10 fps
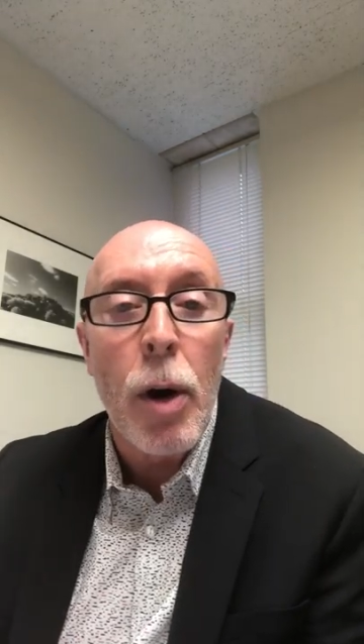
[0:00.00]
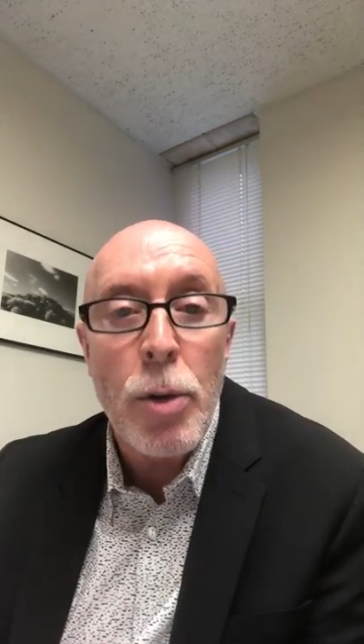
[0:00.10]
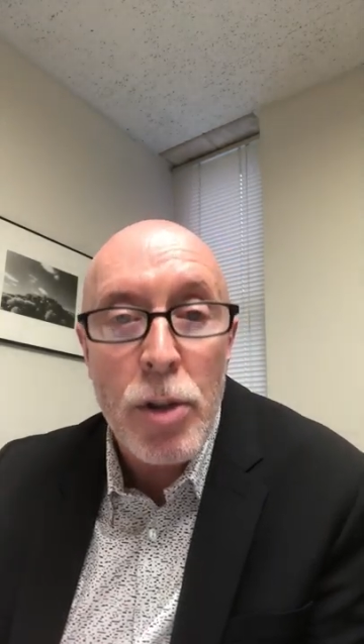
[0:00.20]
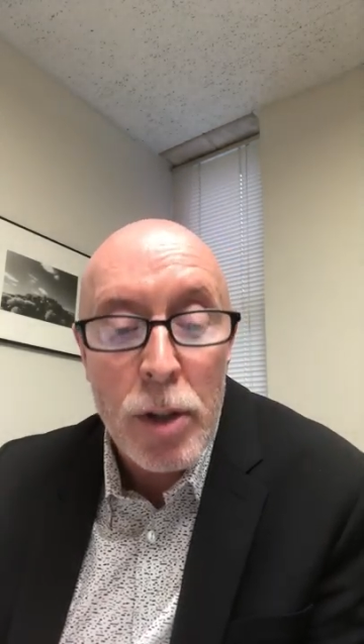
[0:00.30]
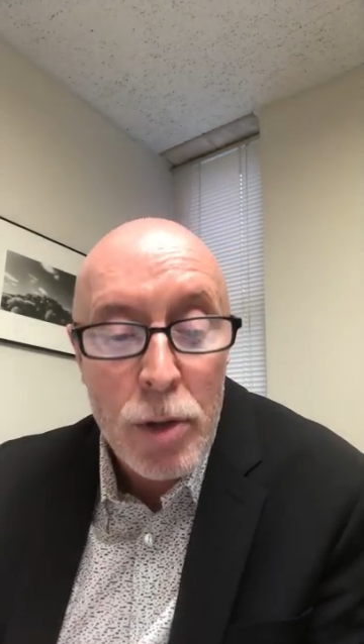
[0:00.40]

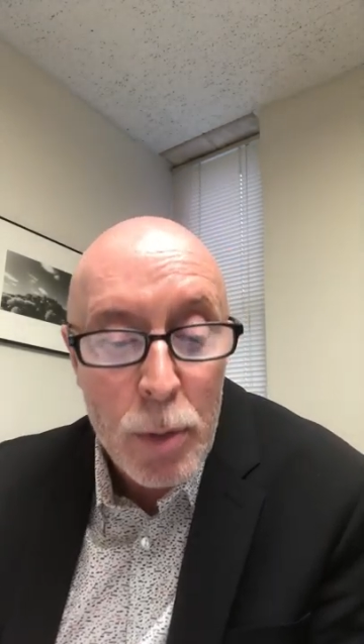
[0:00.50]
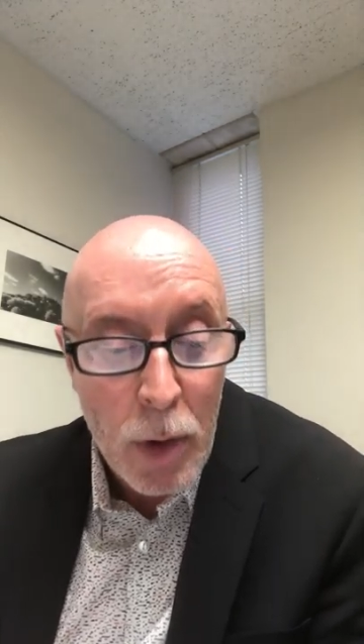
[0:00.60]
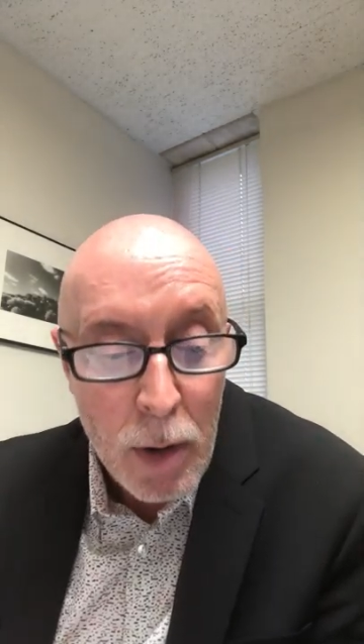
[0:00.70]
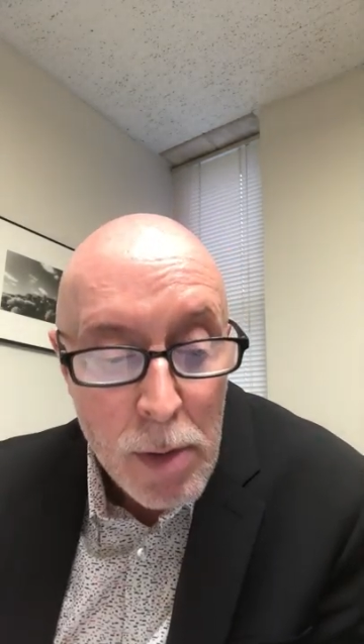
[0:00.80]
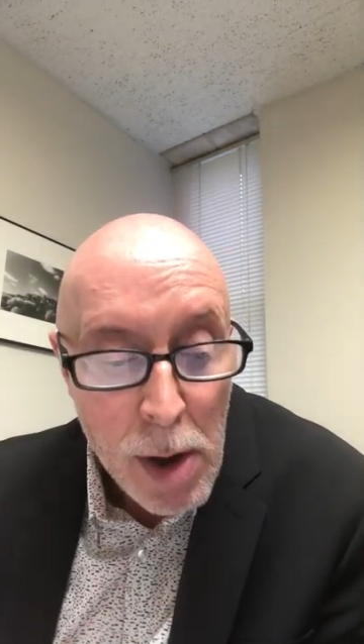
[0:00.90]

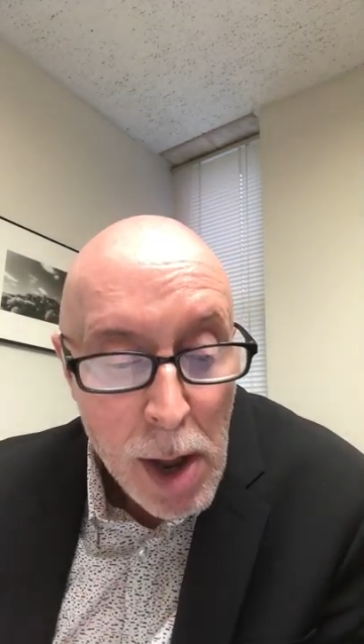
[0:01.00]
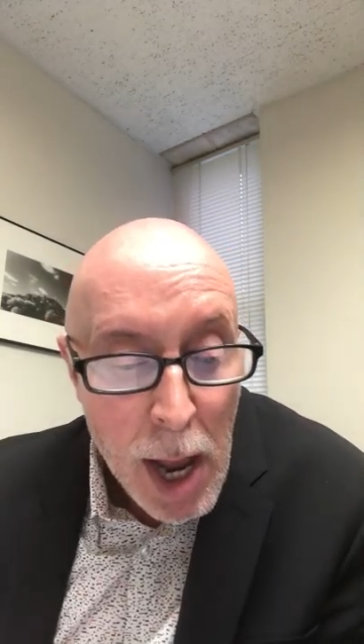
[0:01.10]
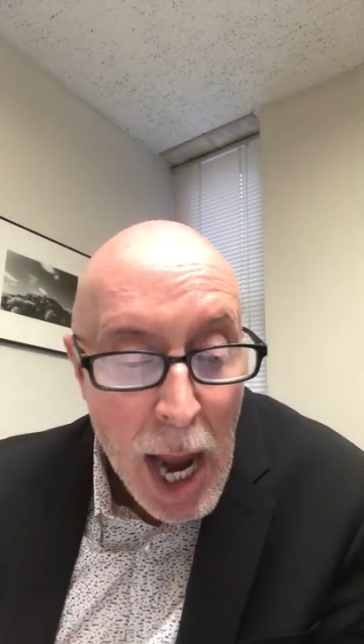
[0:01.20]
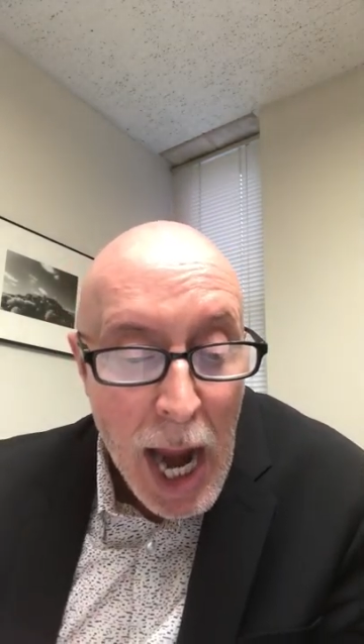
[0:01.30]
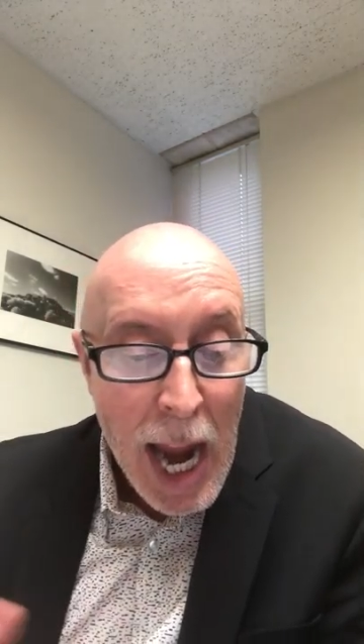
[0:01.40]
0620
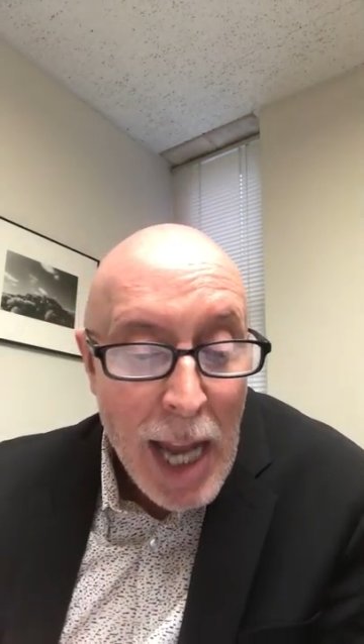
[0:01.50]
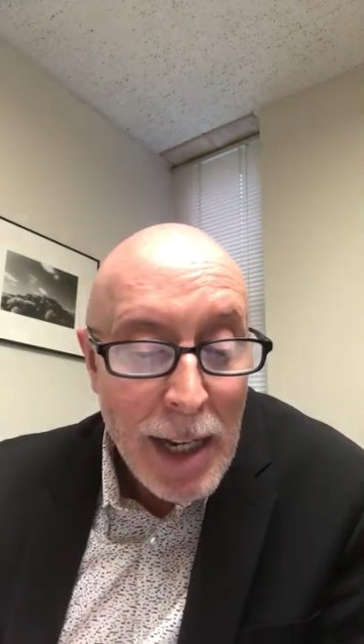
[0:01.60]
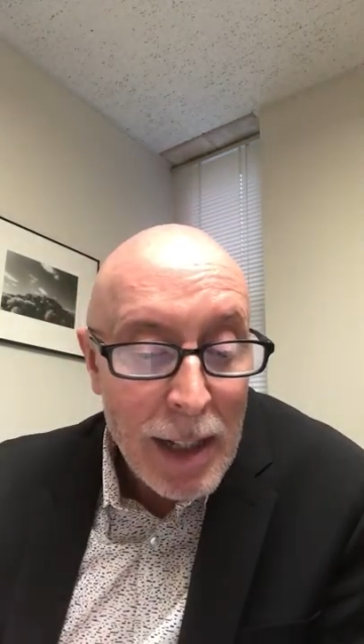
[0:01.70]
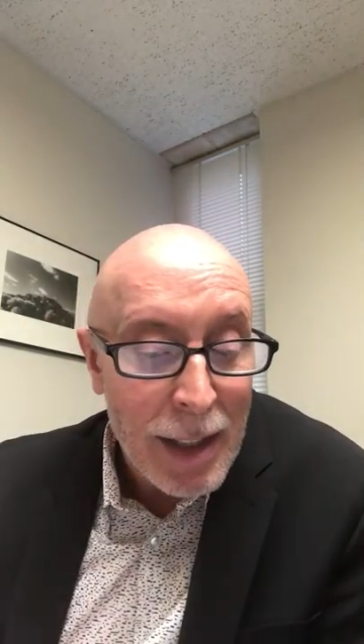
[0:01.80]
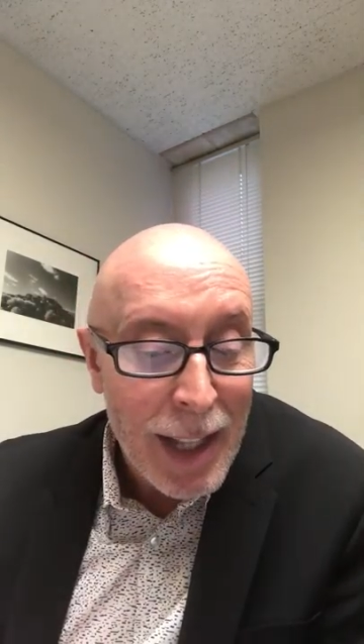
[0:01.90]

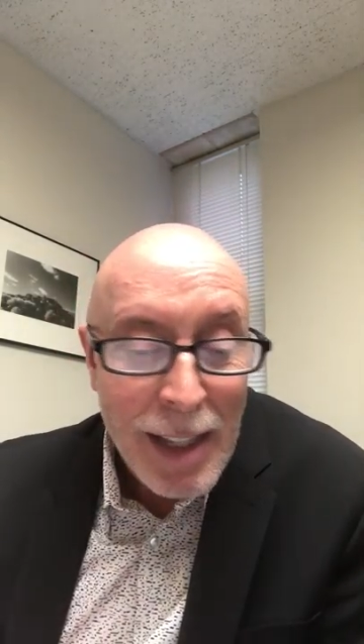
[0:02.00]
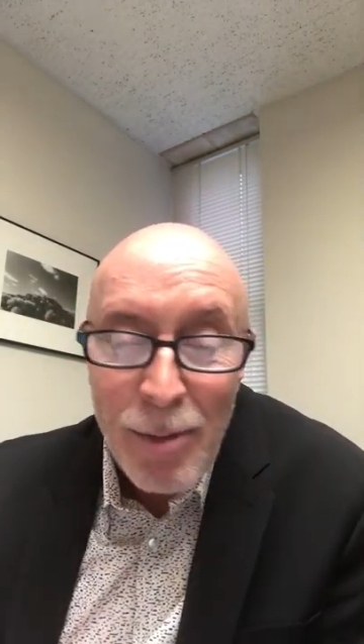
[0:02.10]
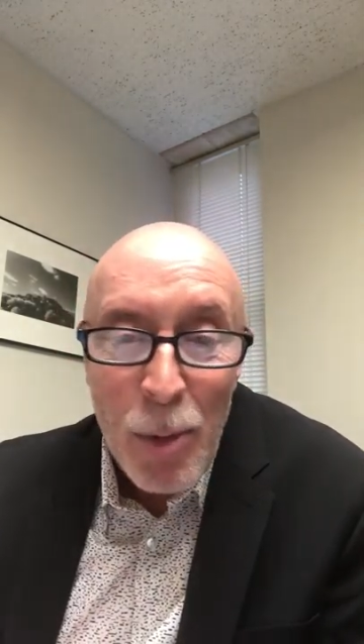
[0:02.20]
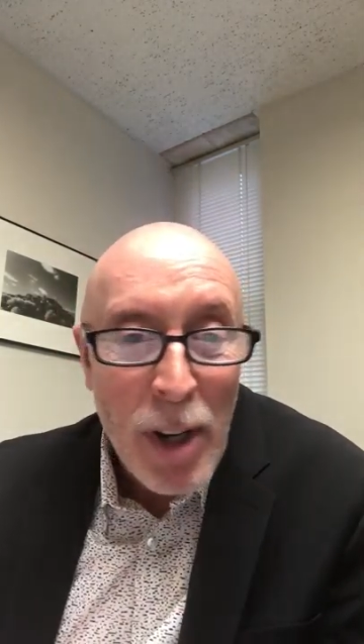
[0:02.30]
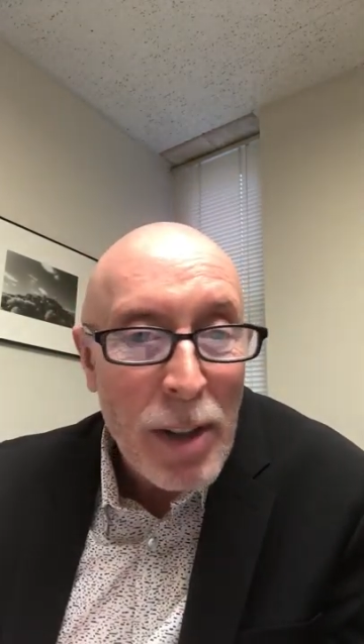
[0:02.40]
and
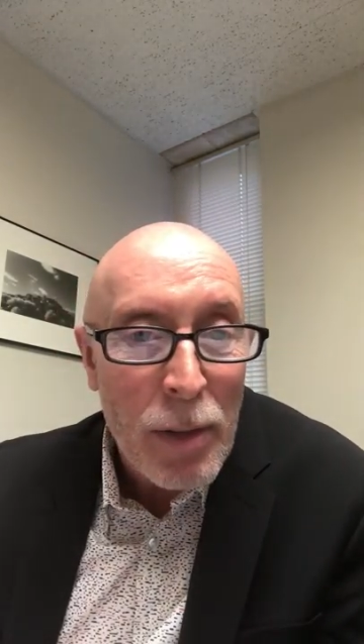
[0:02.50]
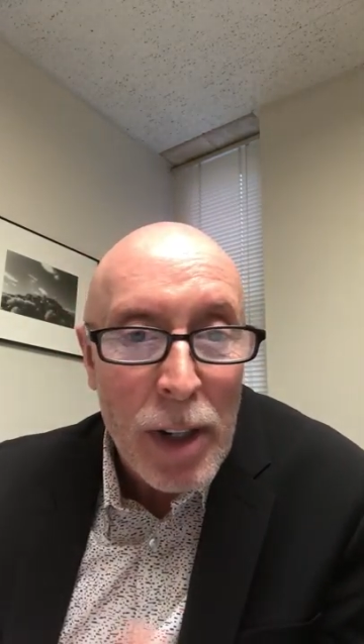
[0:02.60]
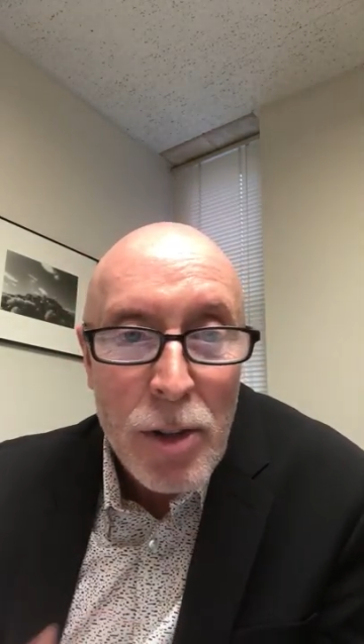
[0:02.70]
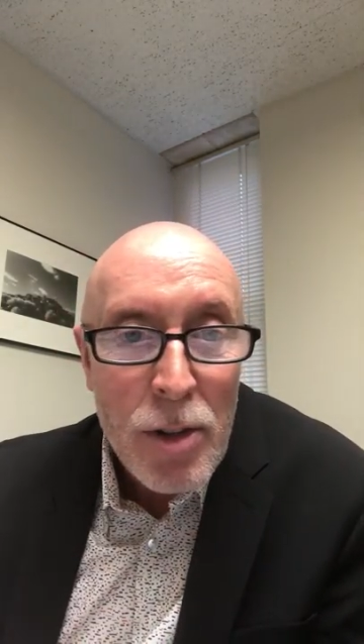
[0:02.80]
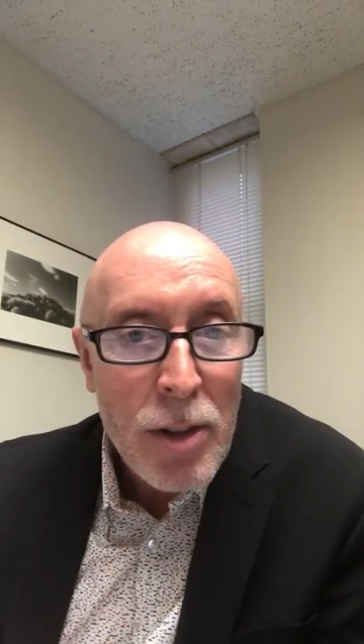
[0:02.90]
let one of
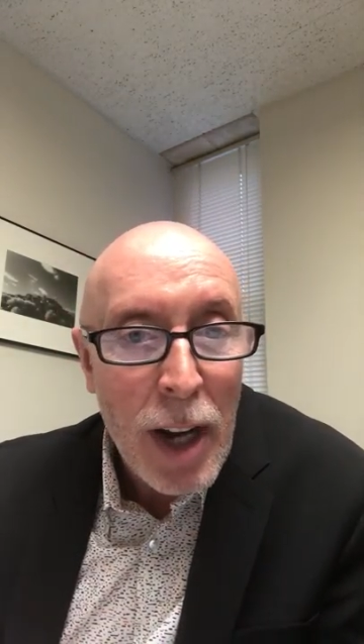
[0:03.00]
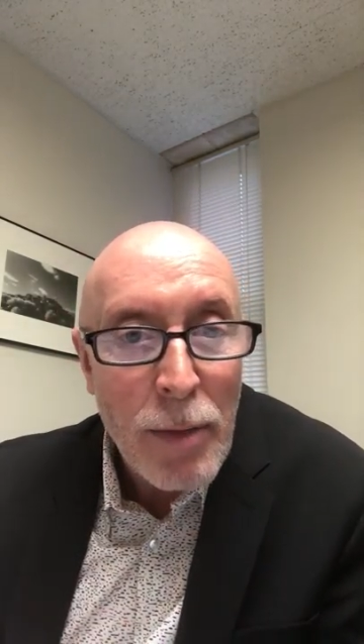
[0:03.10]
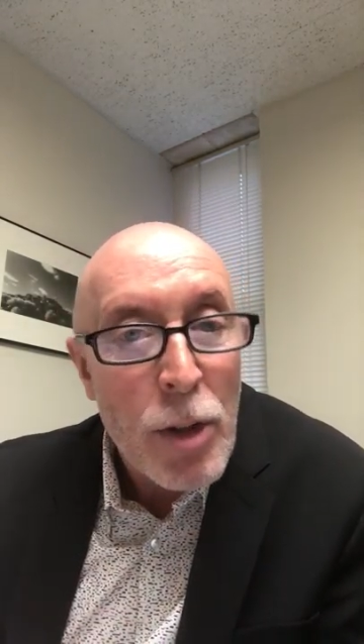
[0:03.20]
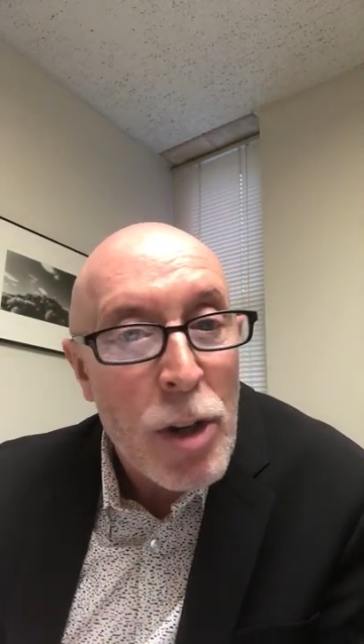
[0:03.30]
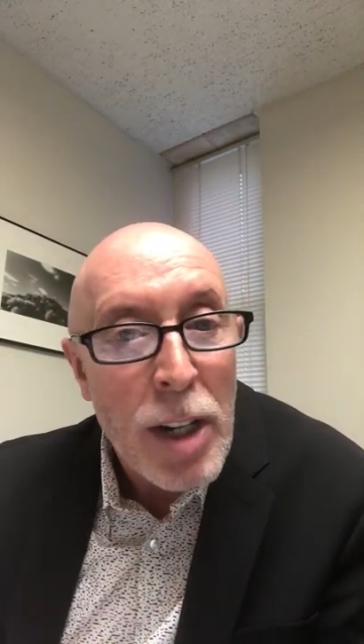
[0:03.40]
us
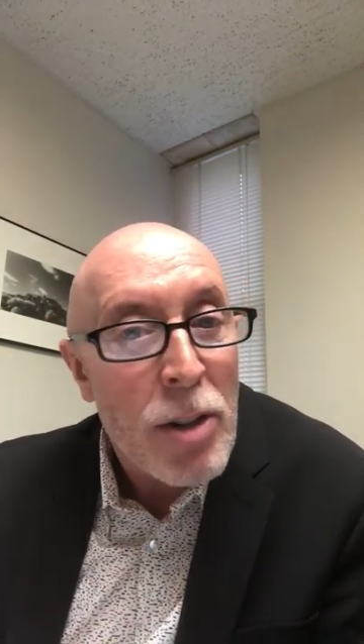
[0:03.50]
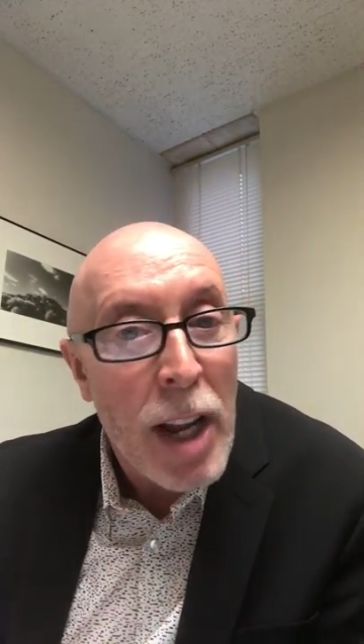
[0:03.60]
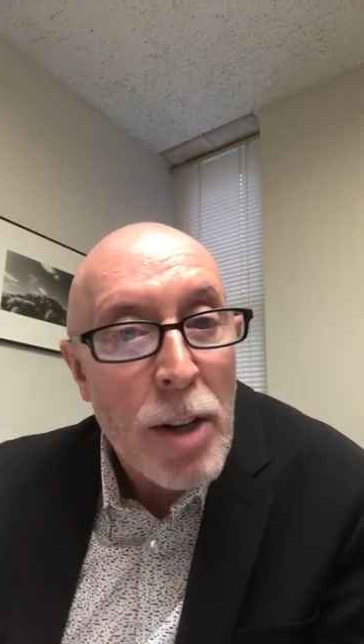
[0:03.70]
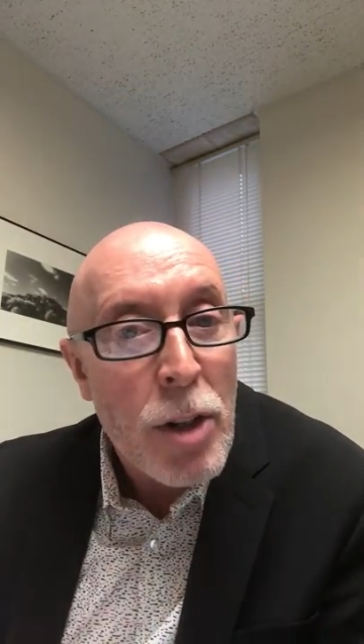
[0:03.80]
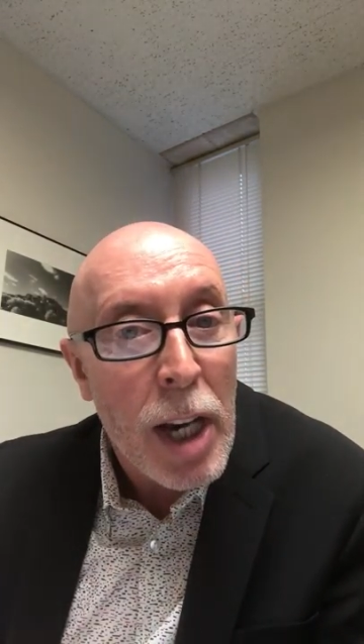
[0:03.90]
have the chance
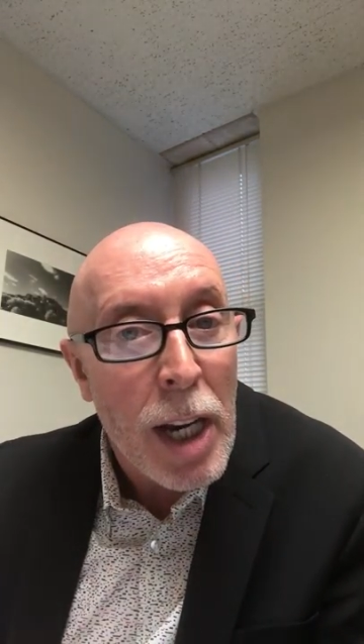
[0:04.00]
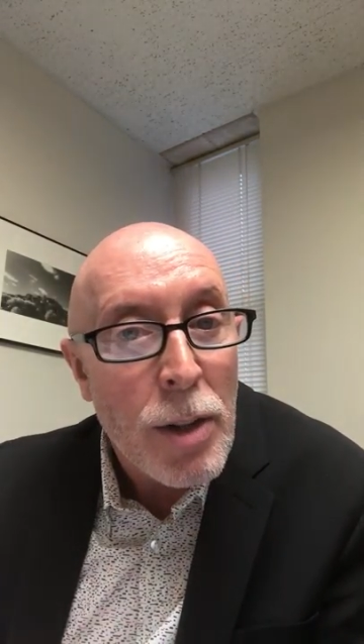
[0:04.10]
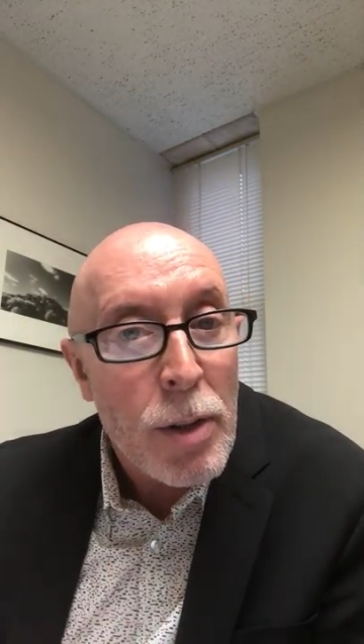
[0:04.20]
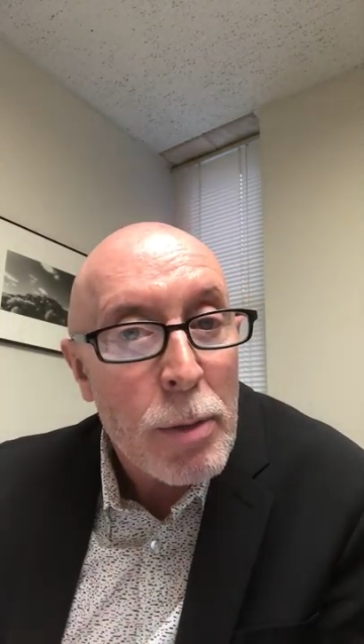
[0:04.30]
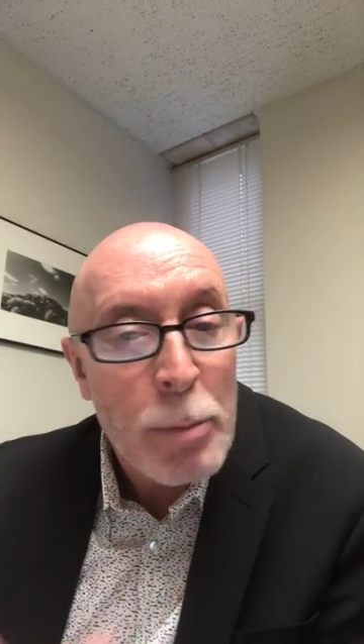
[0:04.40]
to educate you.